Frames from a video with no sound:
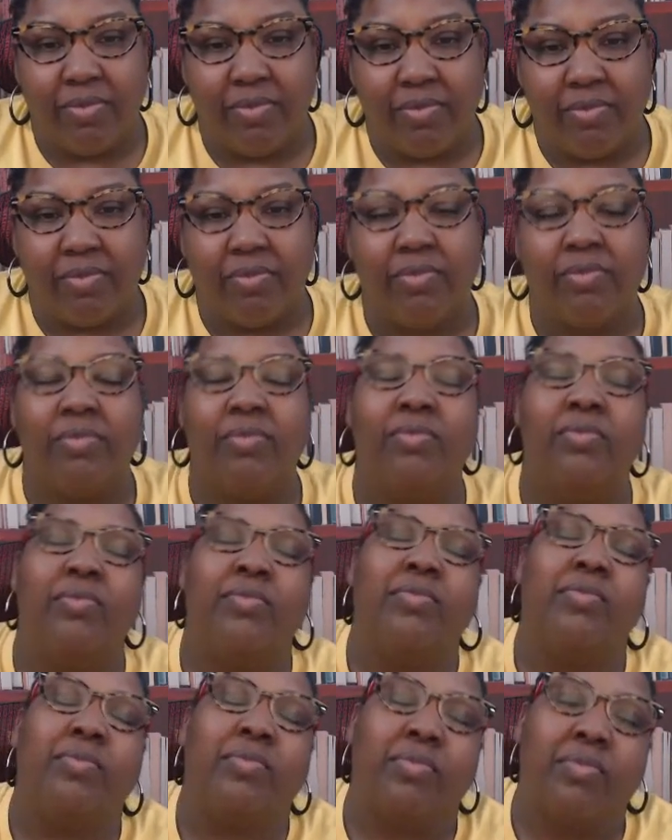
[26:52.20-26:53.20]

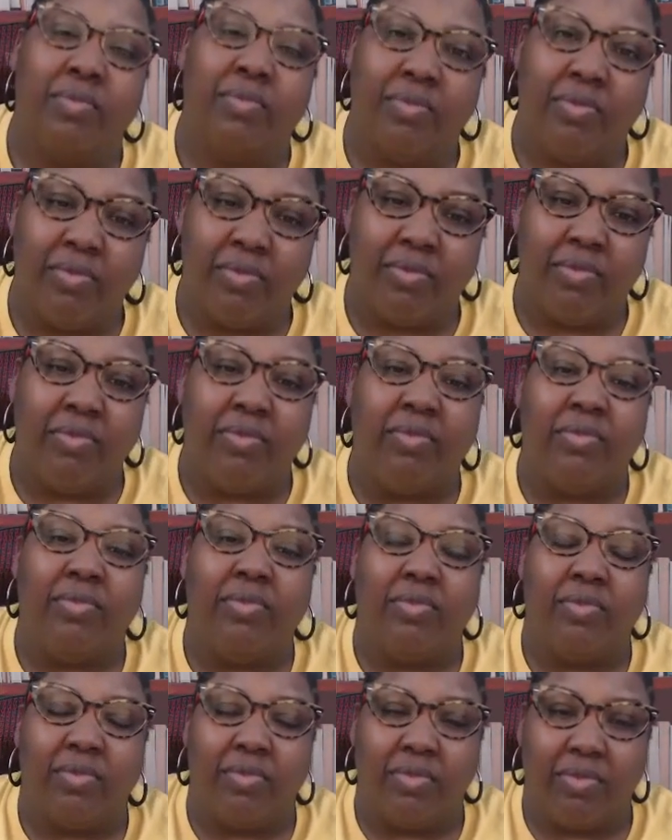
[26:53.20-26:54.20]

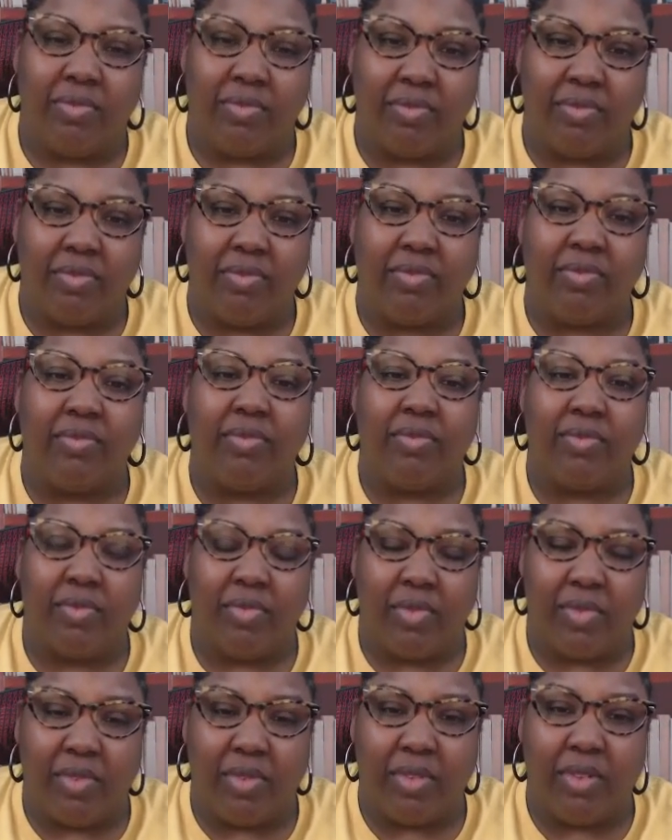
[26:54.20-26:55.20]

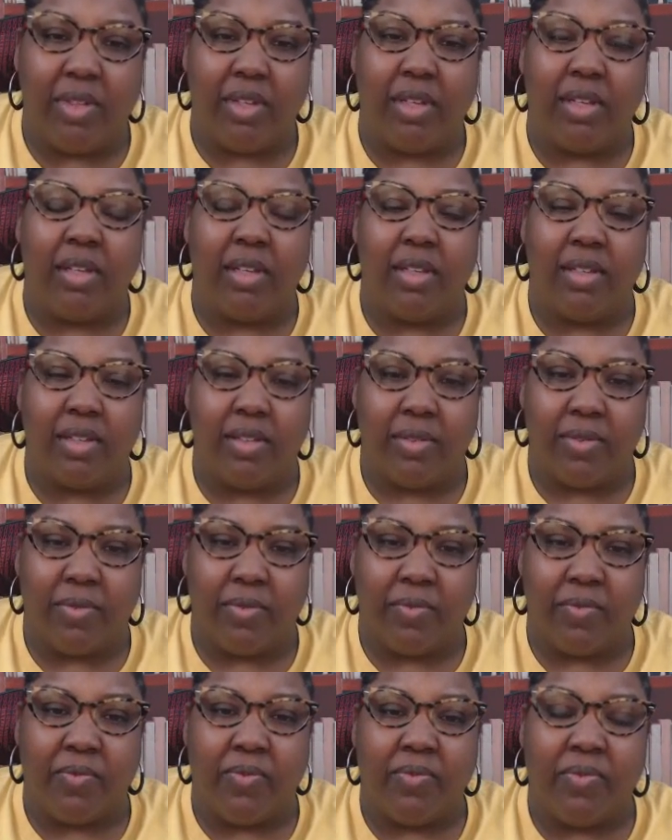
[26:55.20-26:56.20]

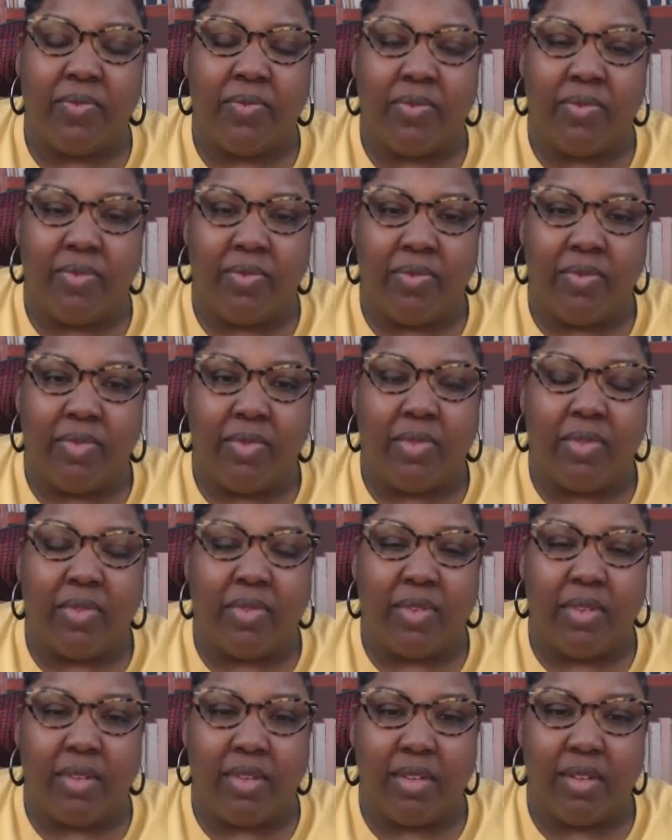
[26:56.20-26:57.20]

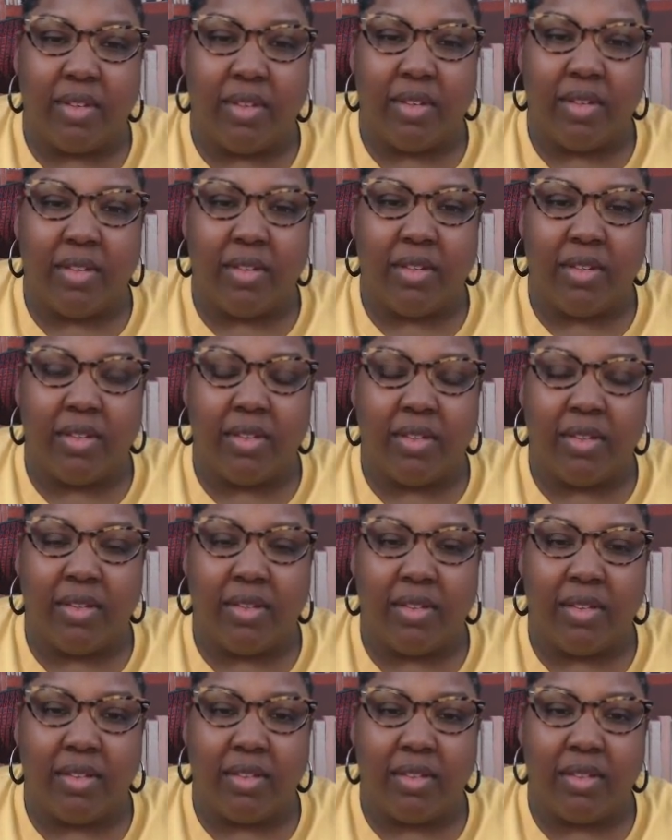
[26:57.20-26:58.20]

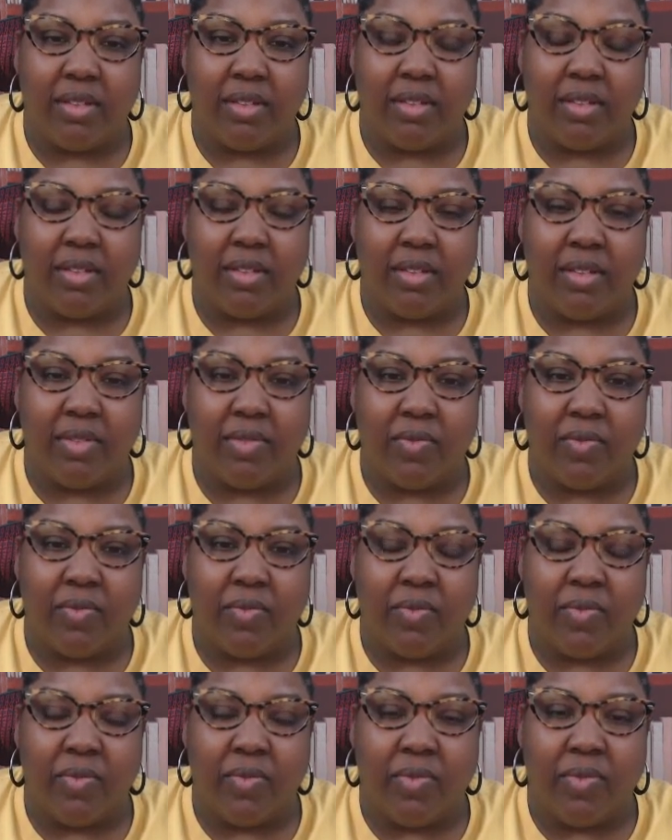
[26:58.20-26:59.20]

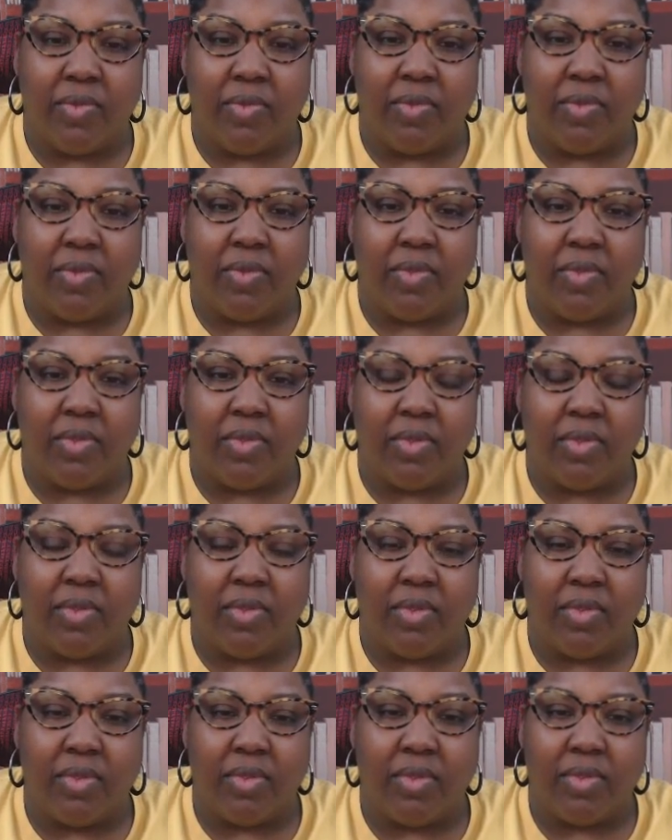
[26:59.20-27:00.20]
The person shown says nothing.